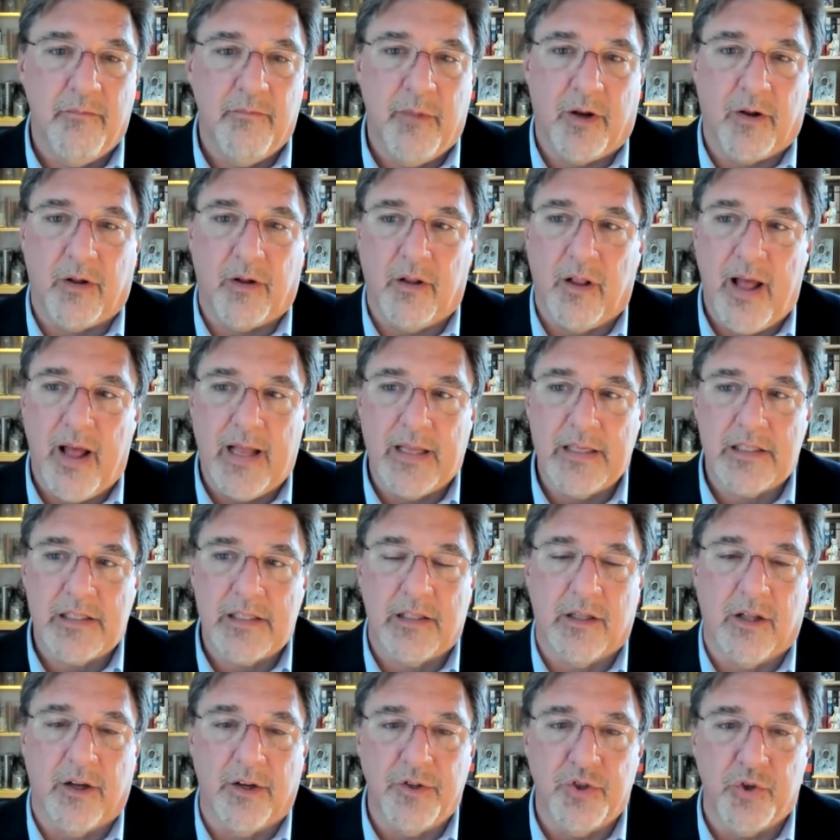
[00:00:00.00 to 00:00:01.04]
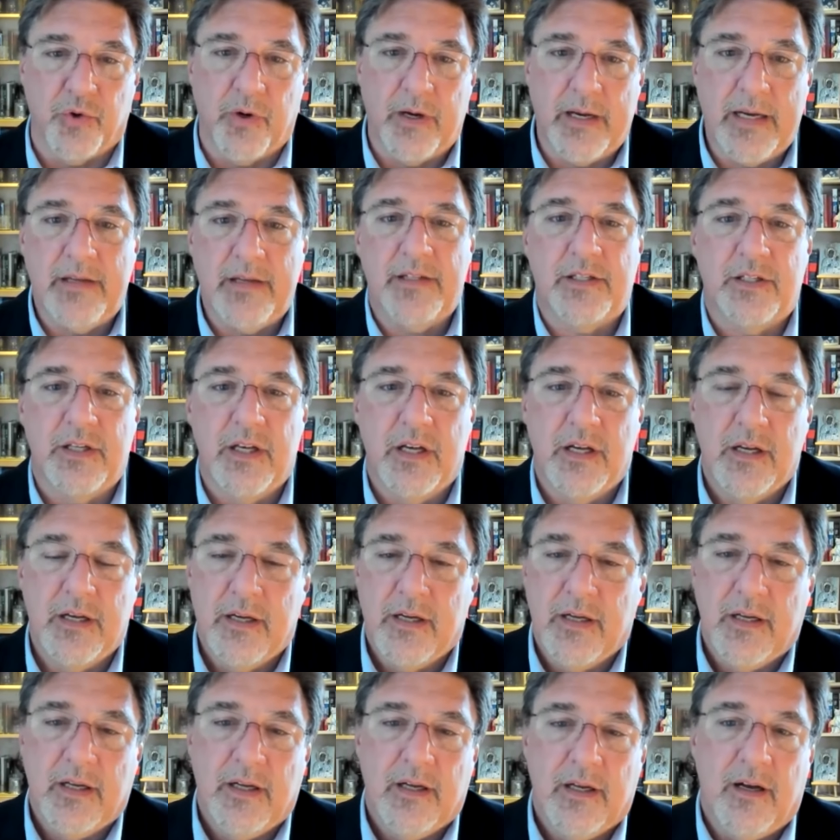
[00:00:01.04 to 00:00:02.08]
middle class luxuries
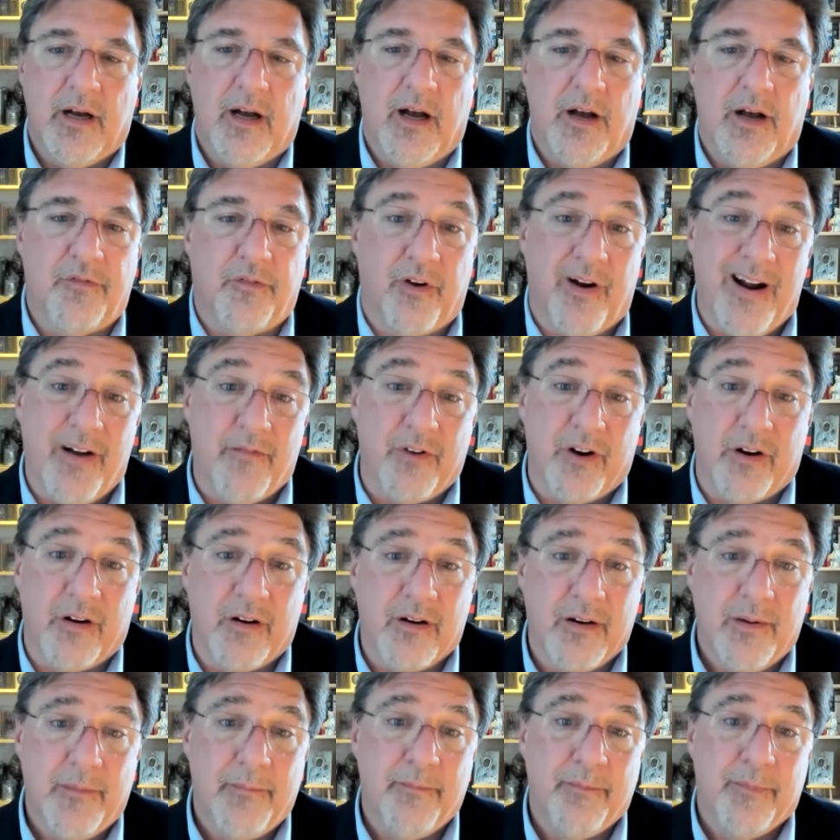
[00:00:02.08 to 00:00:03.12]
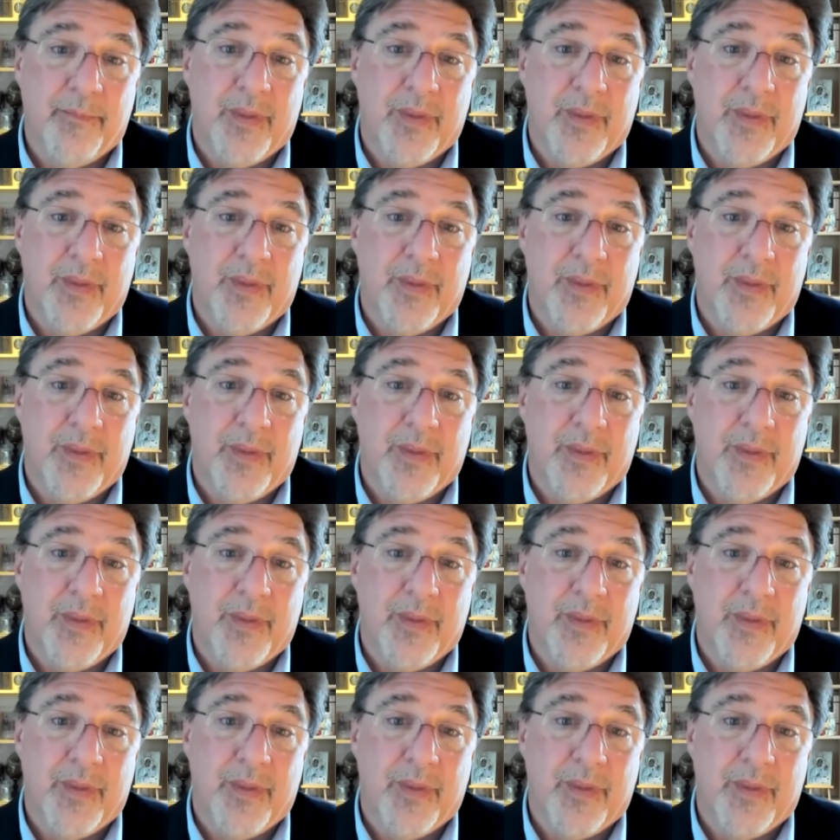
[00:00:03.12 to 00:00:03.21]
uh, forever.